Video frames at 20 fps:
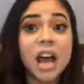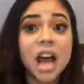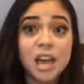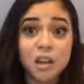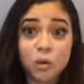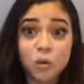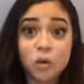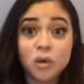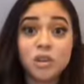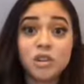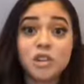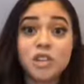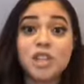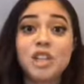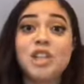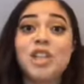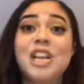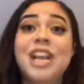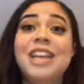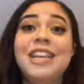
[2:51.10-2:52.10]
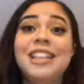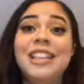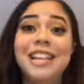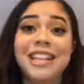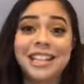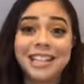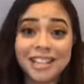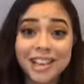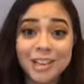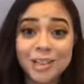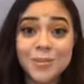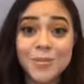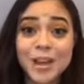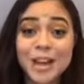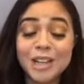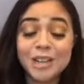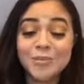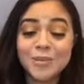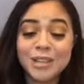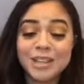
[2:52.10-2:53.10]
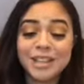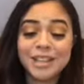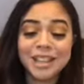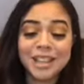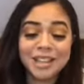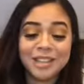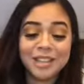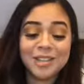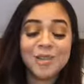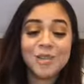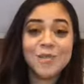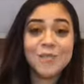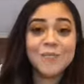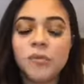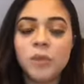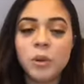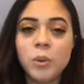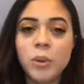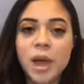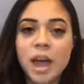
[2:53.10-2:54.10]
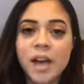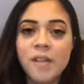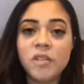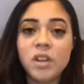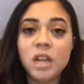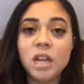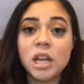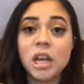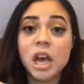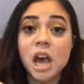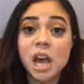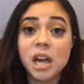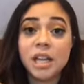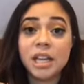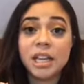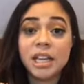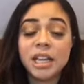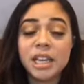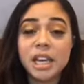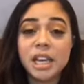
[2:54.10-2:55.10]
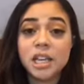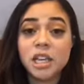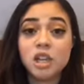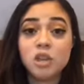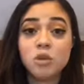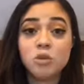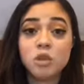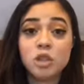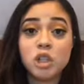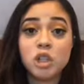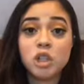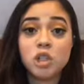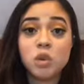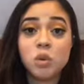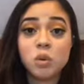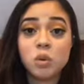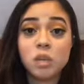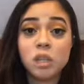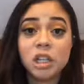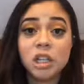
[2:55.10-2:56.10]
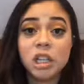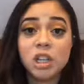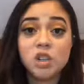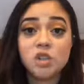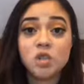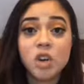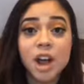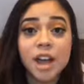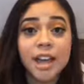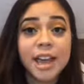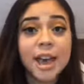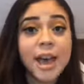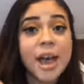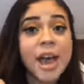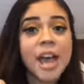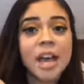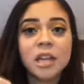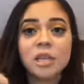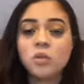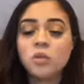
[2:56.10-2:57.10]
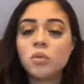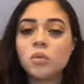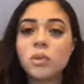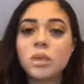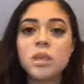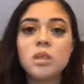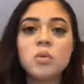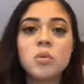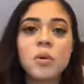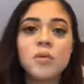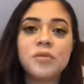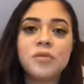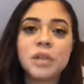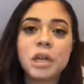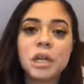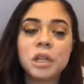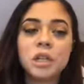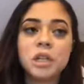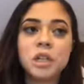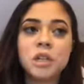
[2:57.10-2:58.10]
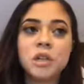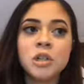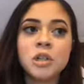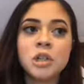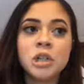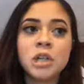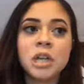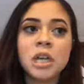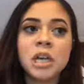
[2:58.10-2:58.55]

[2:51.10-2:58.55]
I ordered the shade that does match my skin tone. If you haven't gotten it yet, you should totally try it. It's only $12.